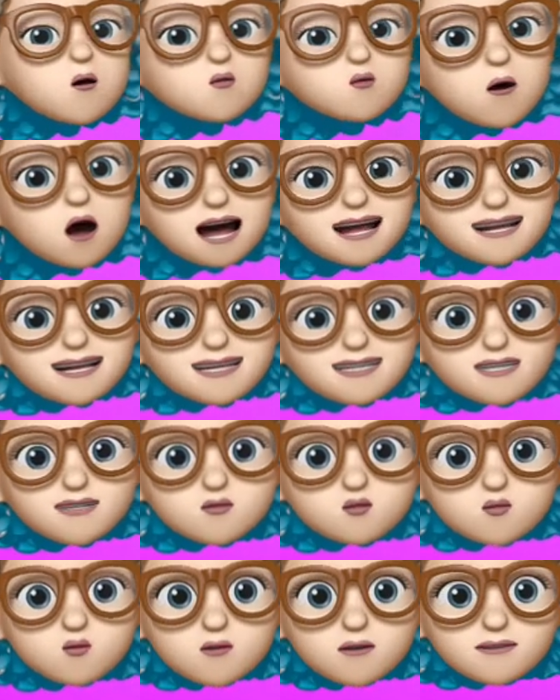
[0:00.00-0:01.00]
why it's
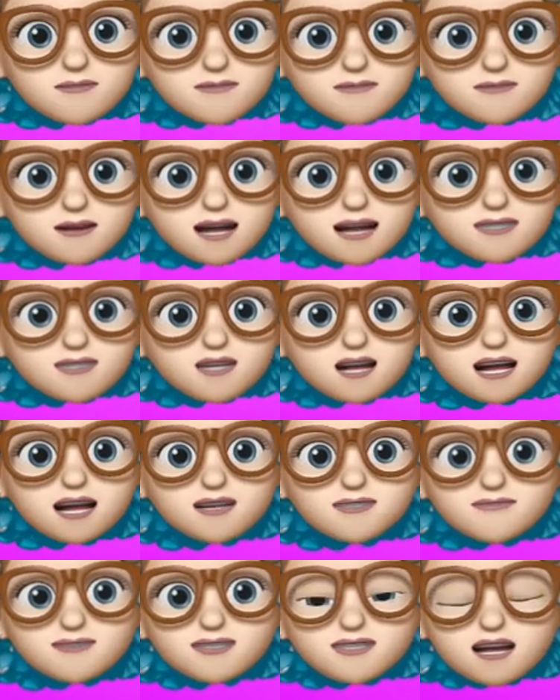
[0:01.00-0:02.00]
important for
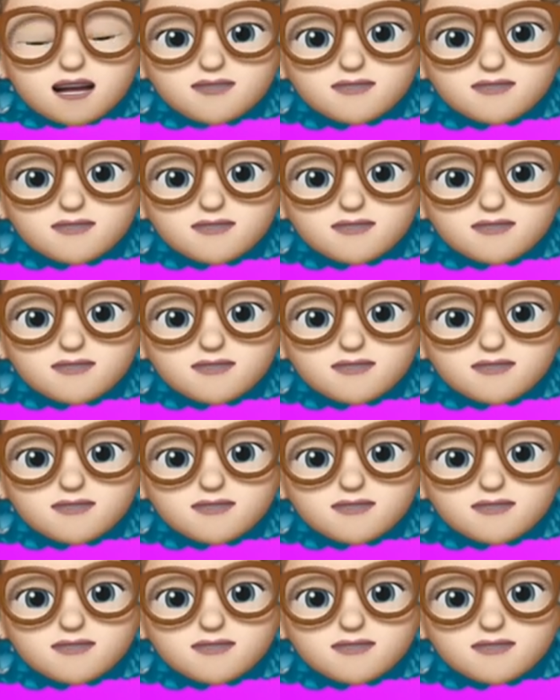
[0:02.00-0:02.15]
educators to